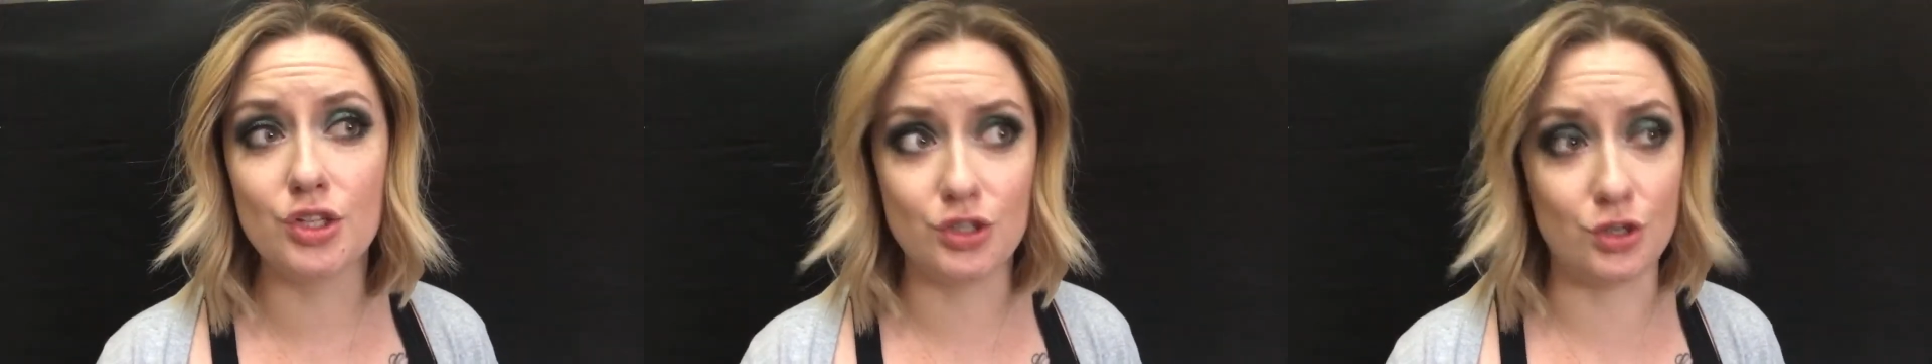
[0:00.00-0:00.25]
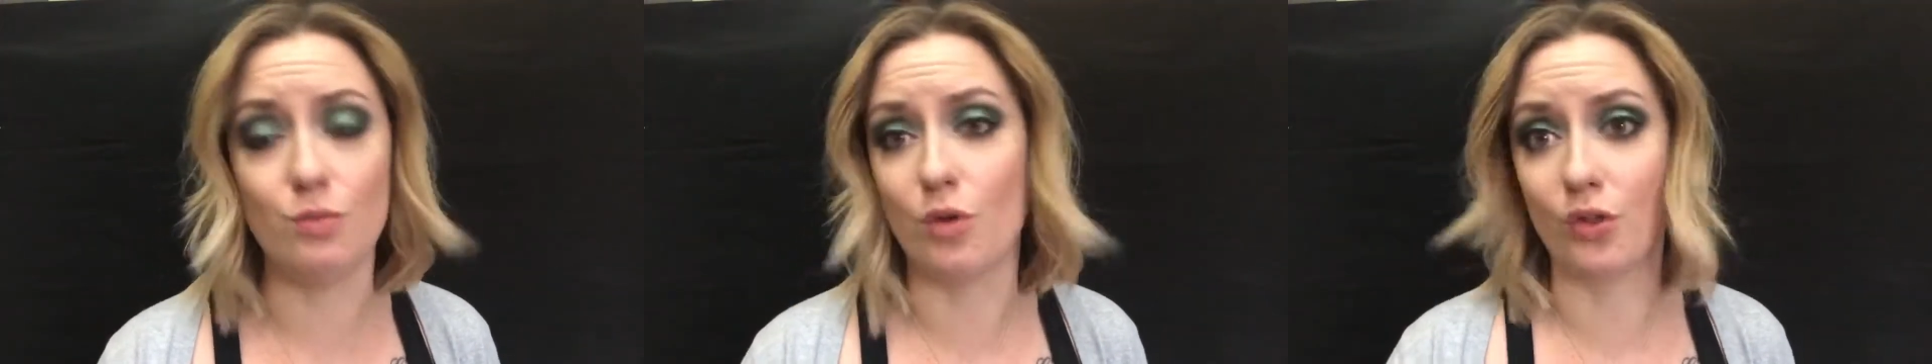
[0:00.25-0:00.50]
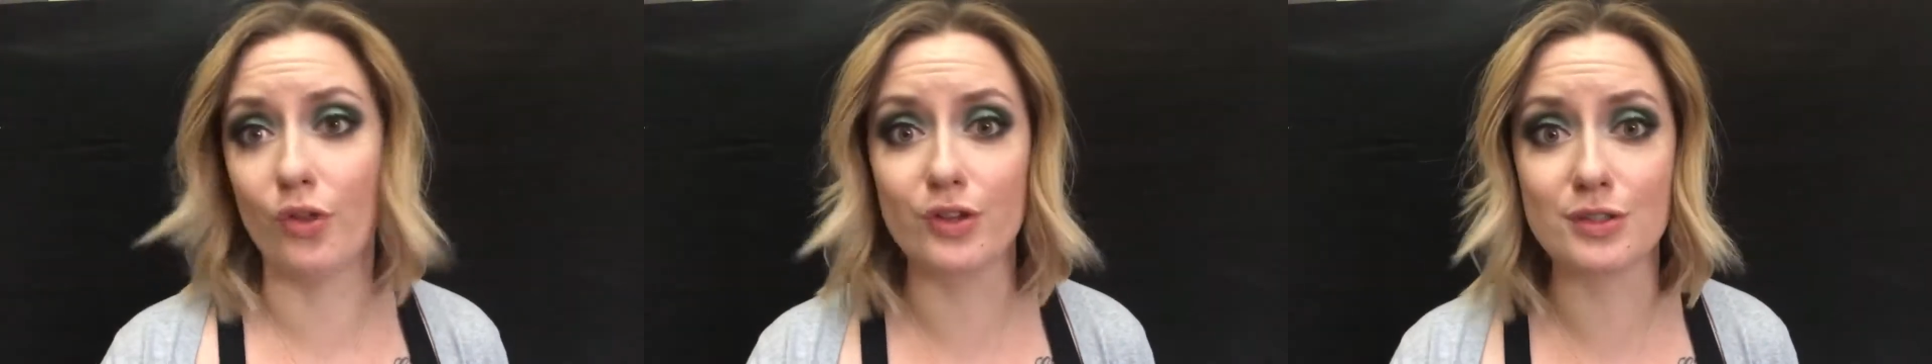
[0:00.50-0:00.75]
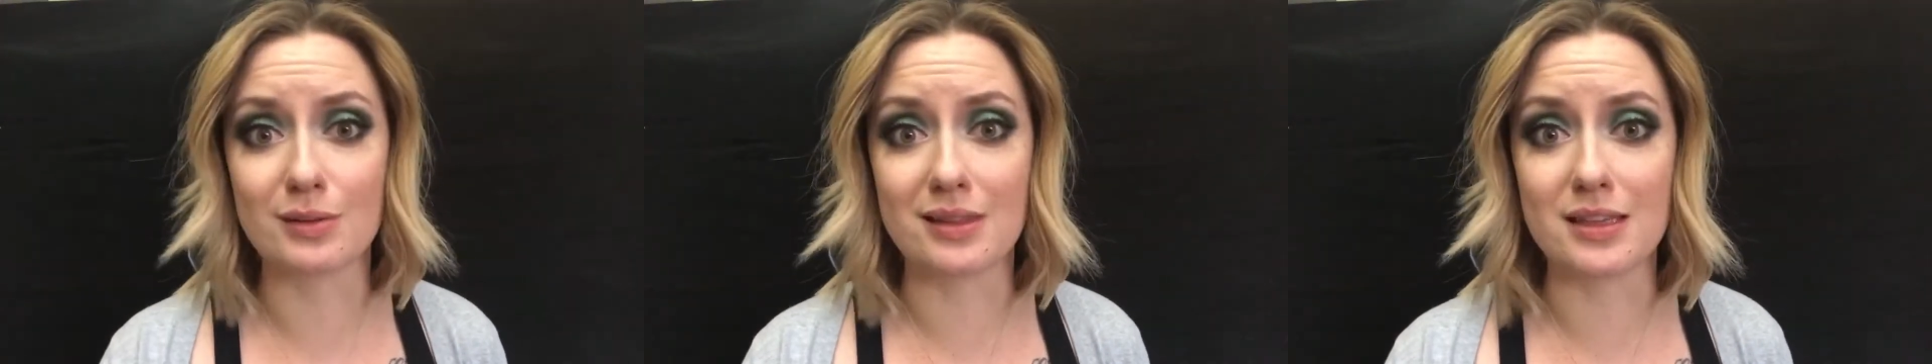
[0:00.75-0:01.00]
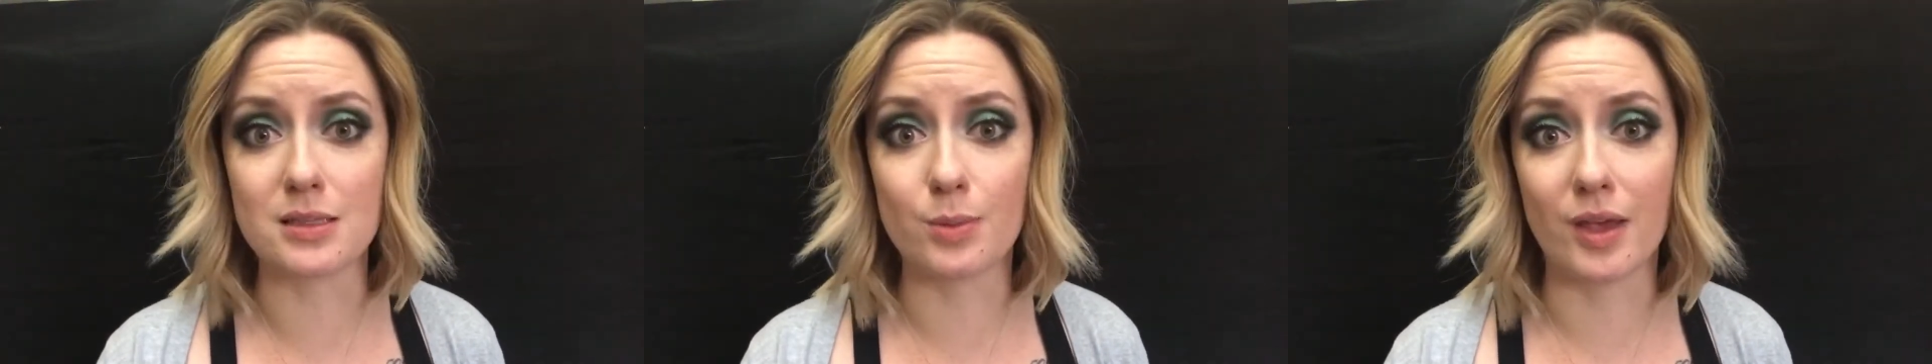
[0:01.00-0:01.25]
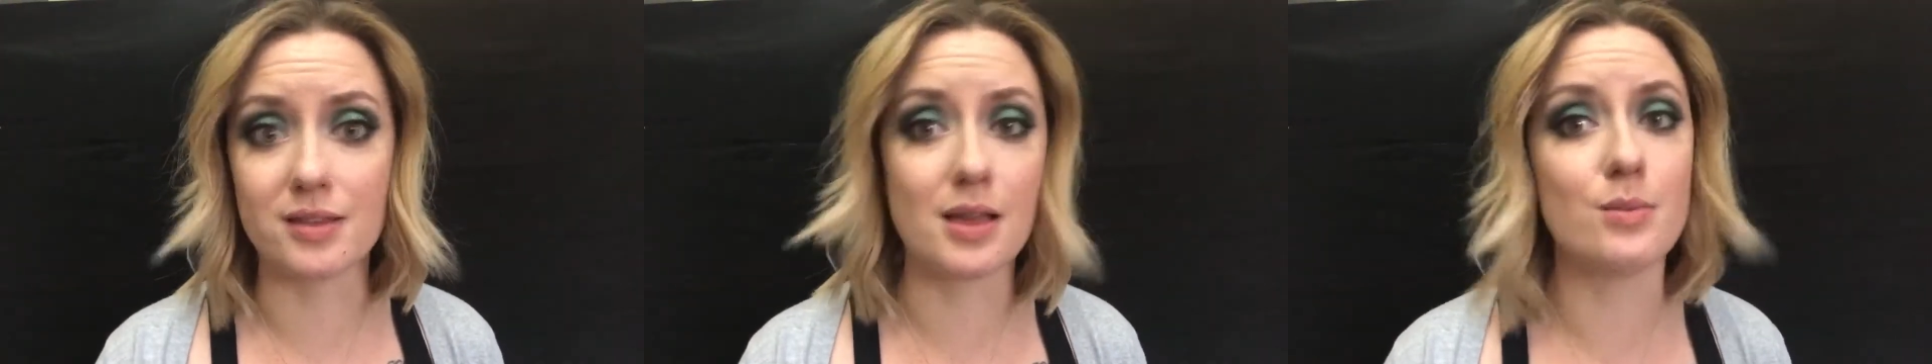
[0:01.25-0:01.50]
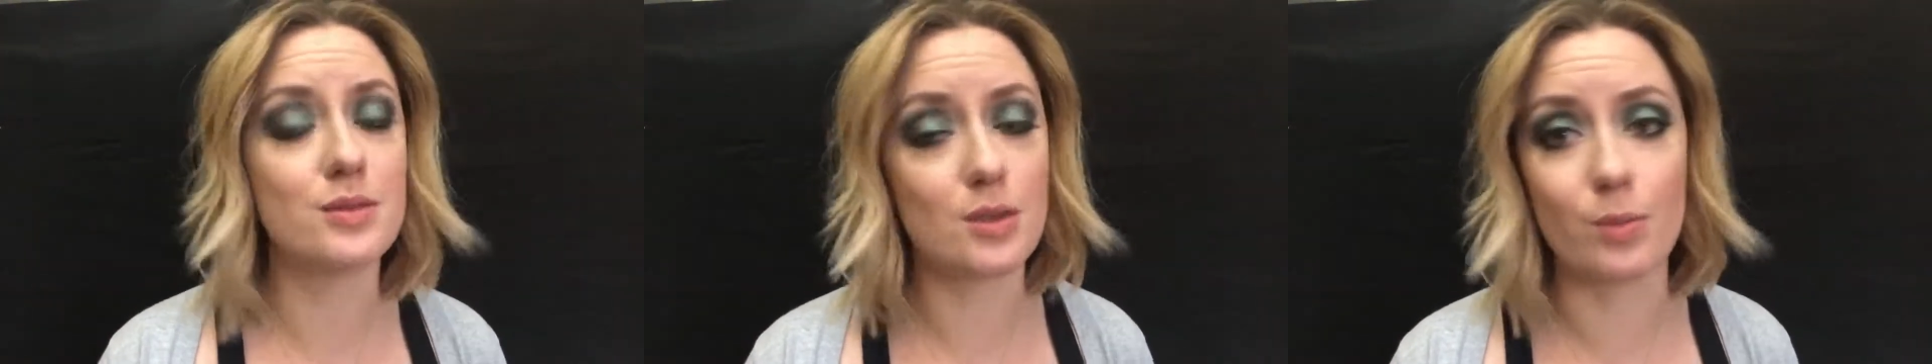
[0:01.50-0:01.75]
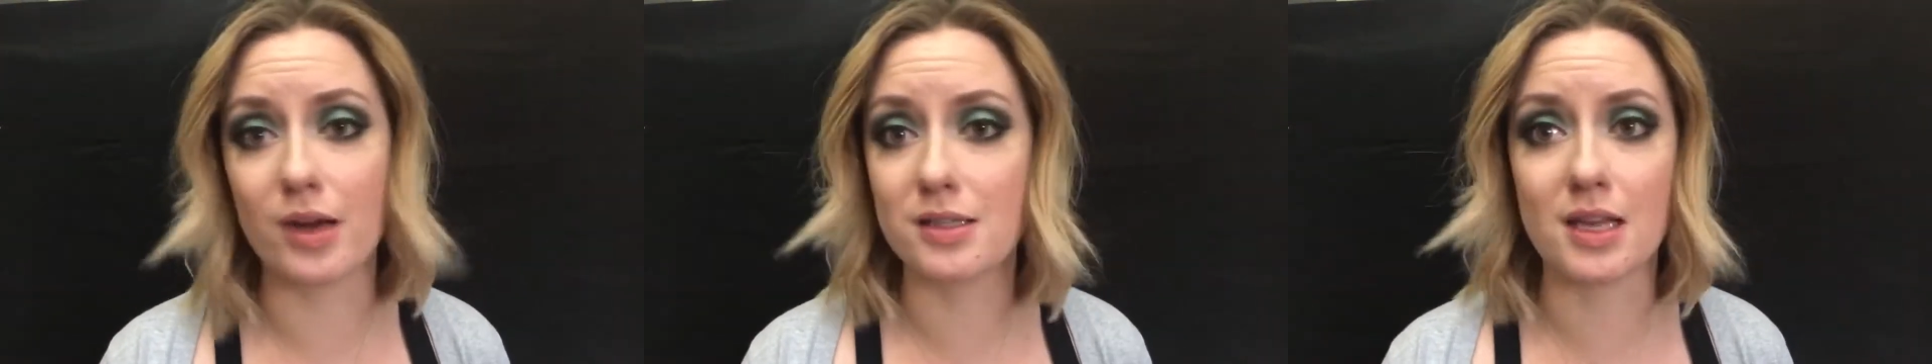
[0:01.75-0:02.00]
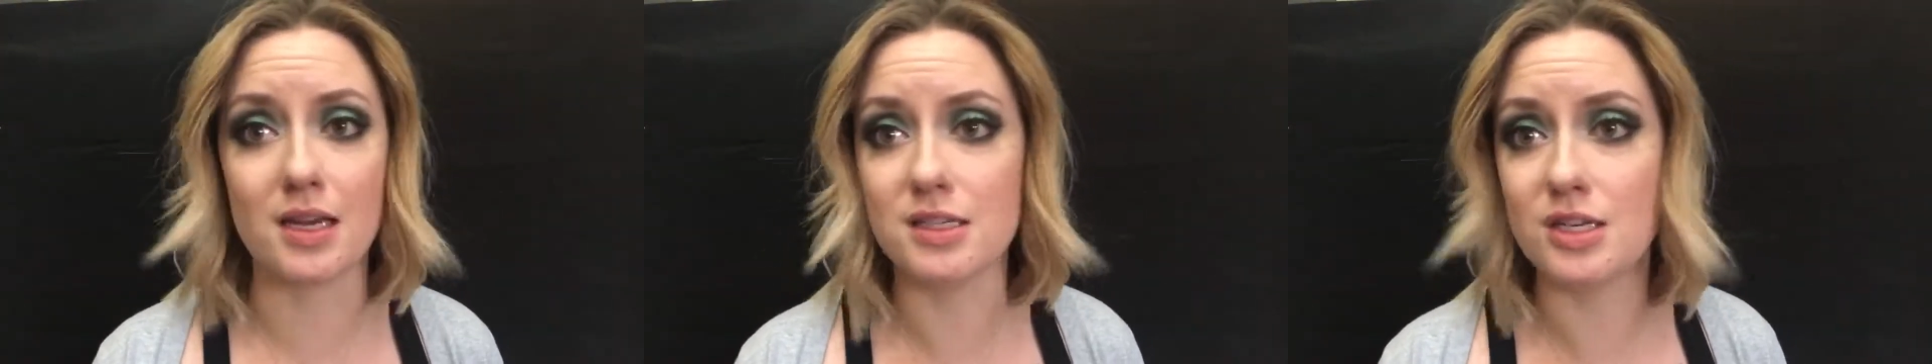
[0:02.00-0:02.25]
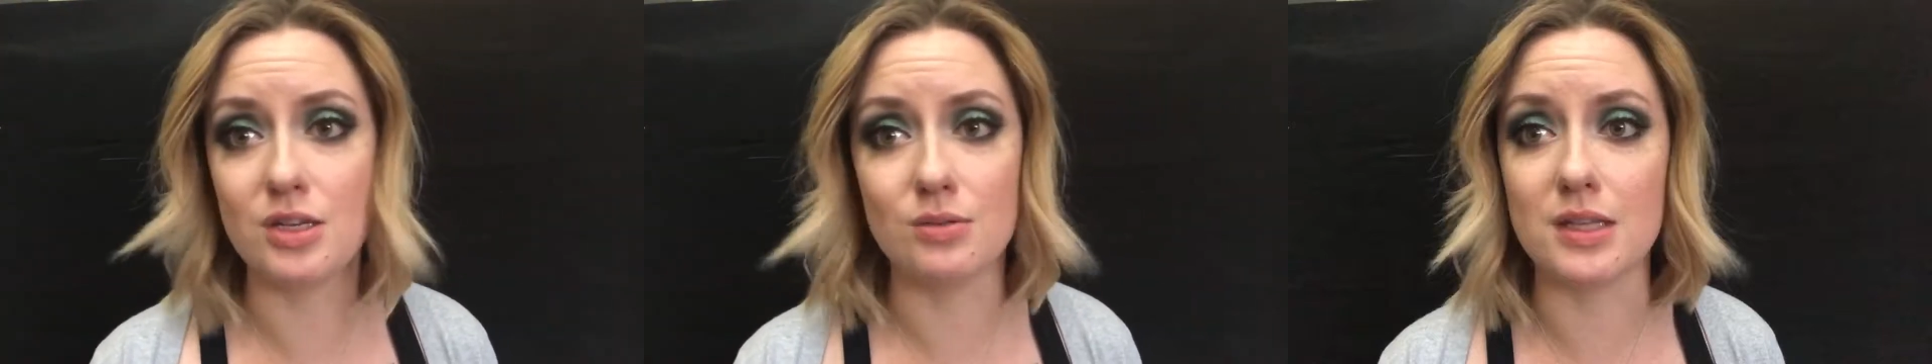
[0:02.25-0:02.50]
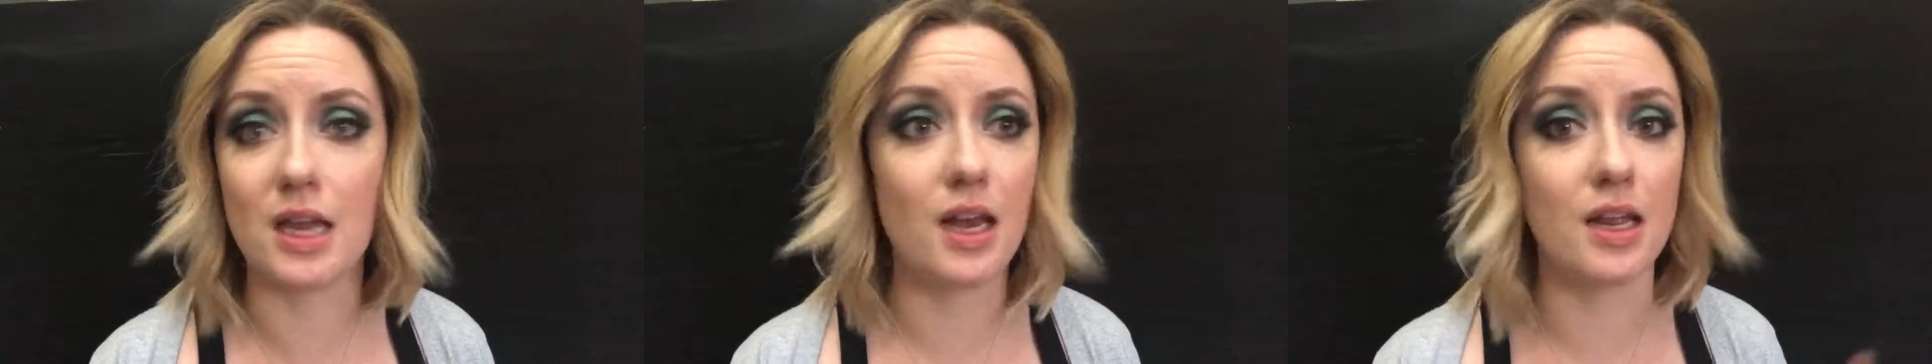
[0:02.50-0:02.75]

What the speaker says: do more looks with this because I'm super excited to use it.